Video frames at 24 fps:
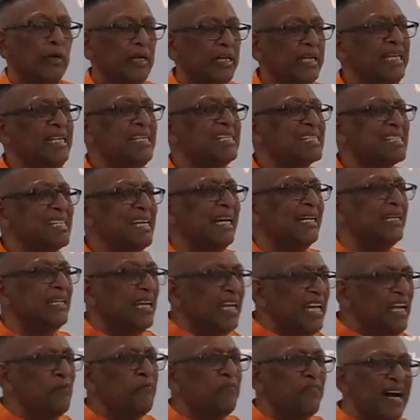He said,
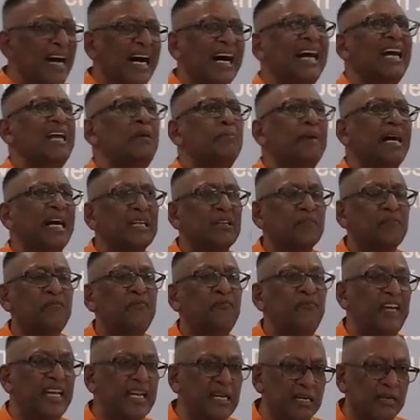"If I by the
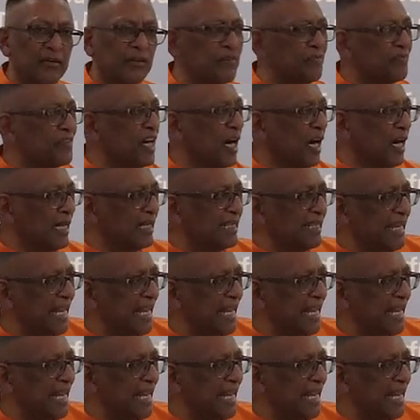finger of God